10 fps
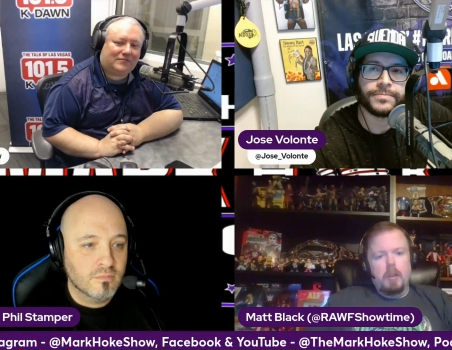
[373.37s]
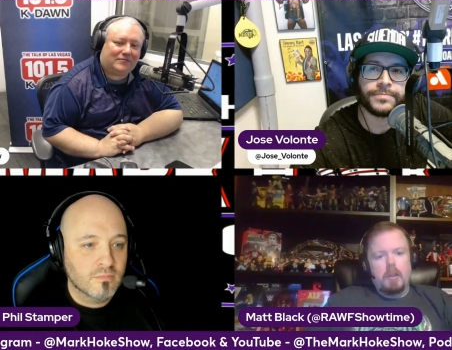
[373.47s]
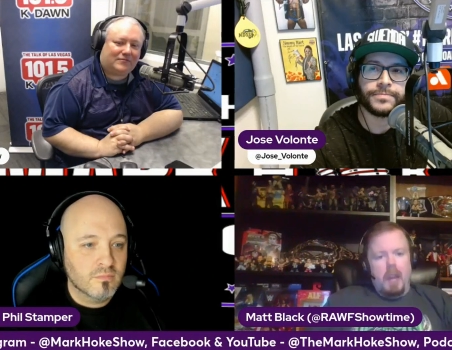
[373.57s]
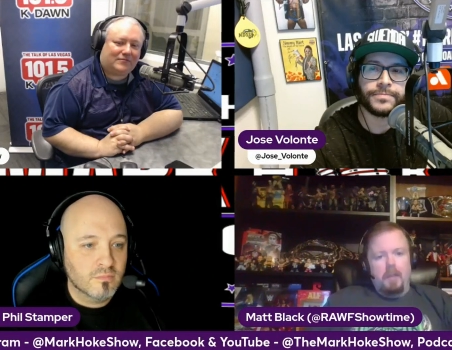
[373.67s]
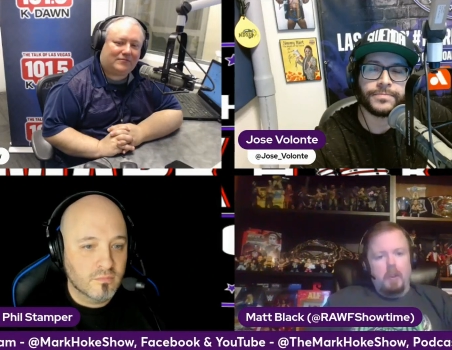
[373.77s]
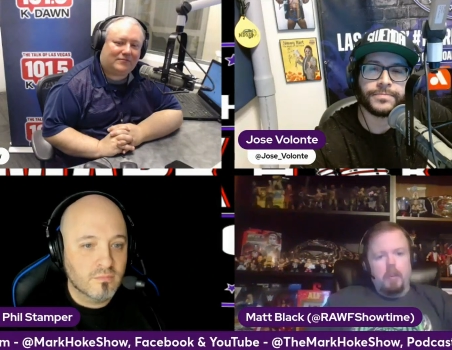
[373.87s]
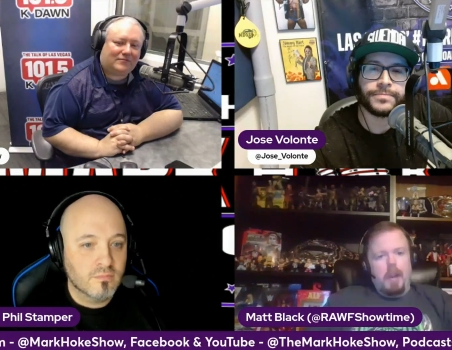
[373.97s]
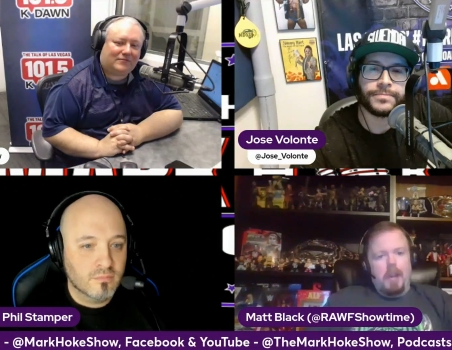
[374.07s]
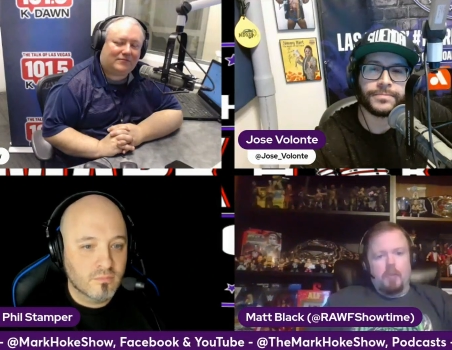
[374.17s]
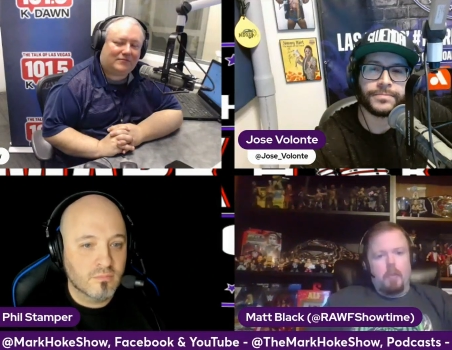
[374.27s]
Speaker 1: to have a good
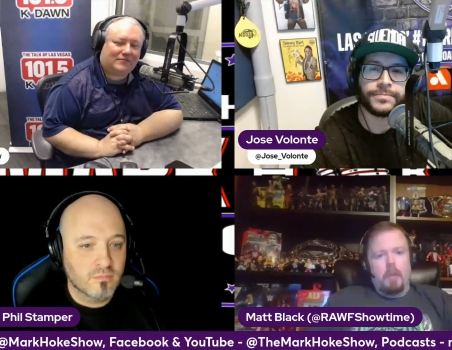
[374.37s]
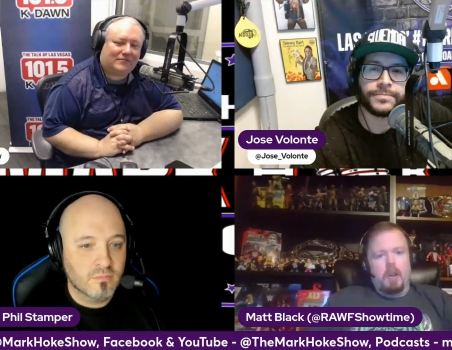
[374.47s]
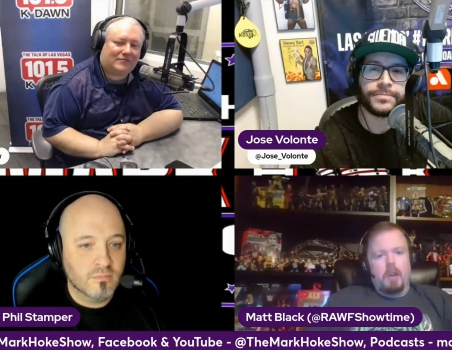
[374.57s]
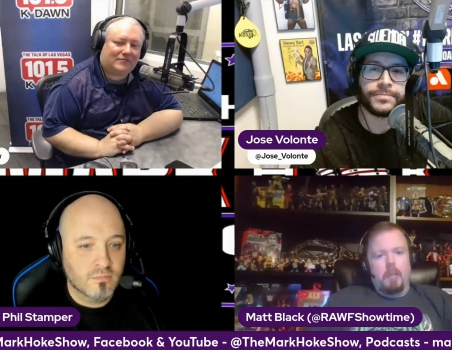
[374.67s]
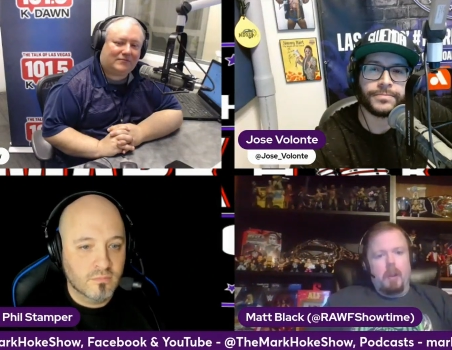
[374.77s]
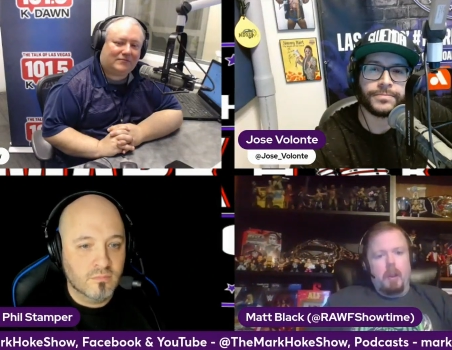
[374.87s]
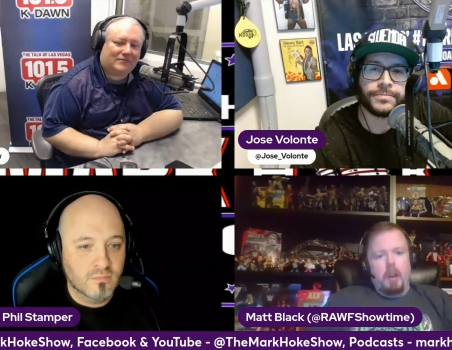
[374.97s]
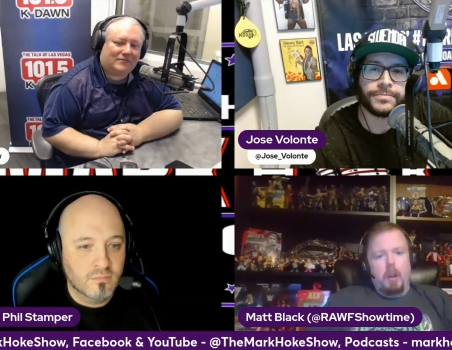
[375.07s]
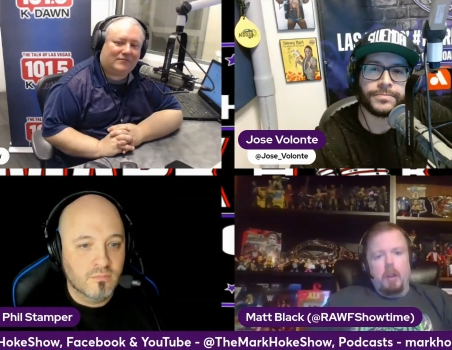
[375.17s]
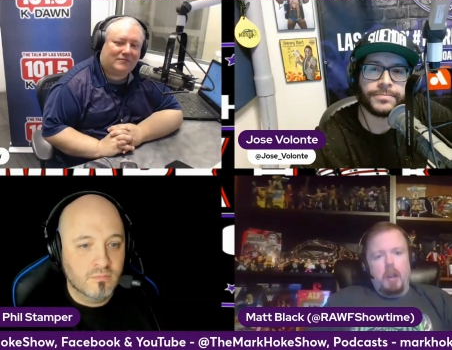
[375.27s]
match with Bianca Belair.